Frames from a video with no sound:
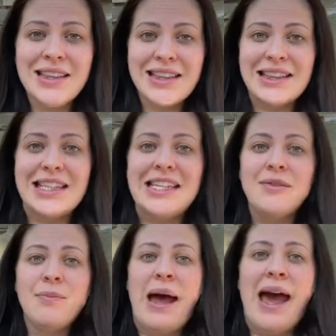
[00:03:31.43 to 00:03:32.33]

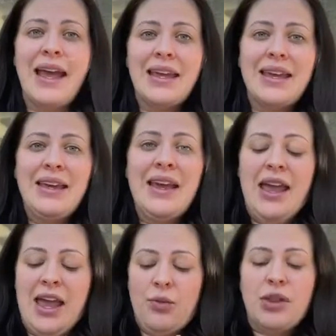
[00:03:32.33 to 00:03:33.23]
lean back
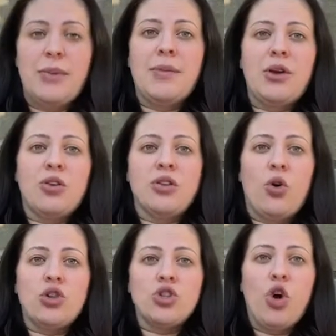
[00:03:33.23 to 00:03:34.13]
with the baby on
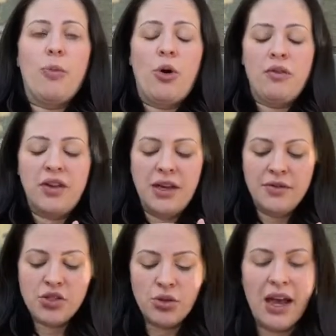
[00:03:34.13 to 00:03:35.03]
top of you.
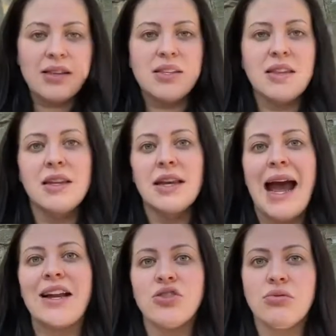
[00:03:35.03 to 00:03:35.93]
So that's like the
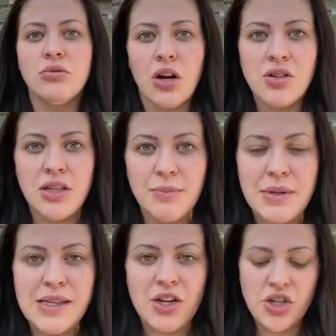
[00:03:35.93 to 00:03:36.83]
natural nursing
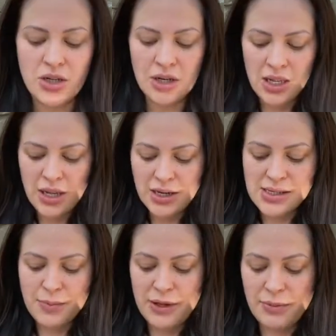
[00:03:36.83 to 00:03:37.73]
position, because
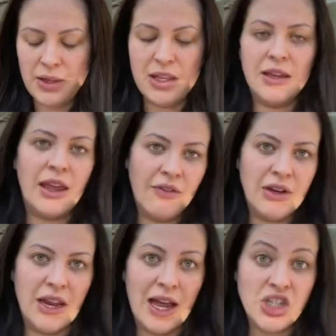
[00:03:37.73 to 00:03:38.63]
the baby,
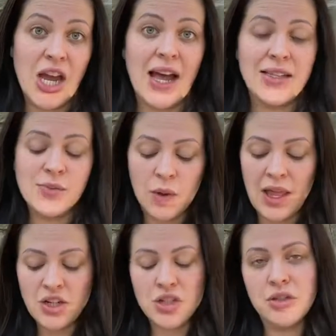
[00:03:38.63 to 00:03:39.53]
given a chance, will
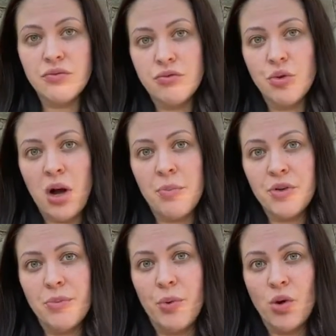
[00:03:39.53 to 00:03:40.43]
actually root up
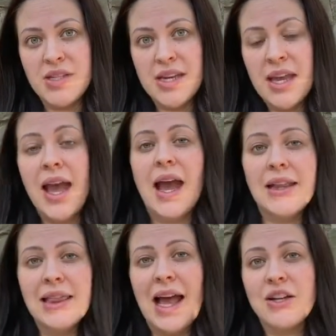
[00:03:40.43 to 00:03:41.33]
your body
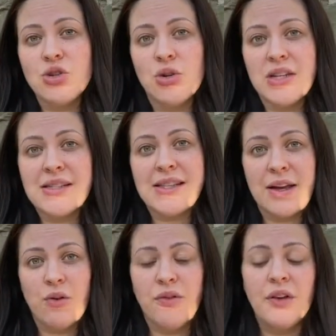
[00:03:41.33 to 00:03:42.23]
and latch on
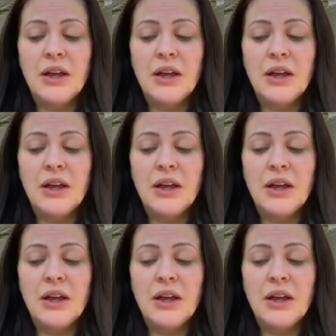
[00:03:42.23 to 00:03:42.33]
itself.